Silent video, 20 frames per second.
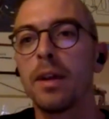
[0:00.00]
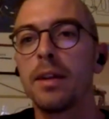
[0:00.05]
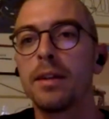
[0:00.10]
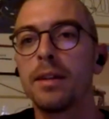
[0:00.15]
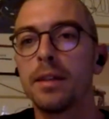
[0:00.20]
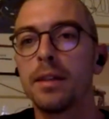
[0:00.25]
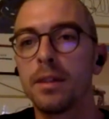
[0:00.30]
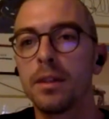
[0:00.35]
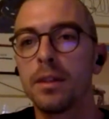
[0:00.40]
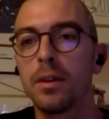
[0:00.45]
and
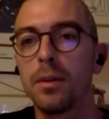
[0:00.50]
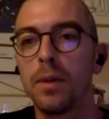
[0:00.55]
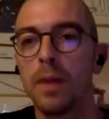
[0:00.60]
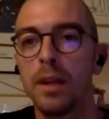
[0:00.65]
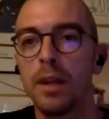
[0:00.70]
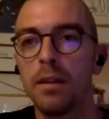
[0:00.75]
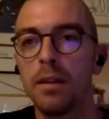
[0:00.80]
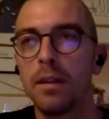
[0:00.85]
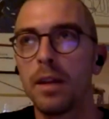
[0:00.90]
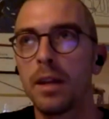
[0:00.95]
didn't know
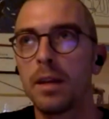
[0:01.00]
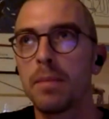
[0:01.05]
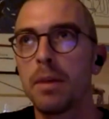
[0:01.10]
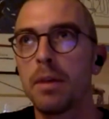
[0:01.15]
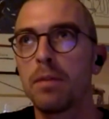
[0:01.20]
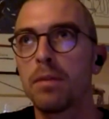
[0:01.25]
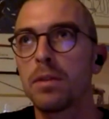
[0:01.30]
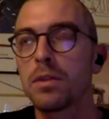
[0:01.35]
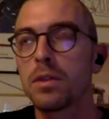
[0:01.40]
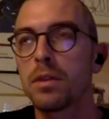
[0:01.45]
anything
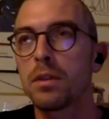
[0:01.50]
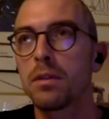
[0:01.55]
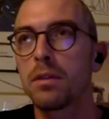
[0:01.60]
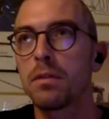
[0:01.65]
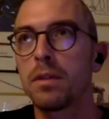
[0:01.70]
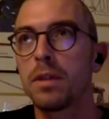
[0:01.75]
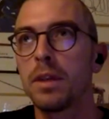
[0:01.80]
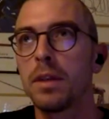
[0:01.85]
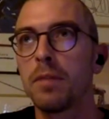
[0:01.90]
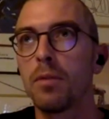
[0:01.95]
about
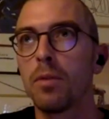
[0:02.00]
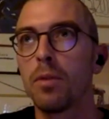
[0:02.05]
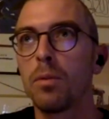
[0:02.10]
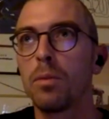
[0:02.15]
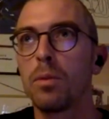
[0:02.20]
photography,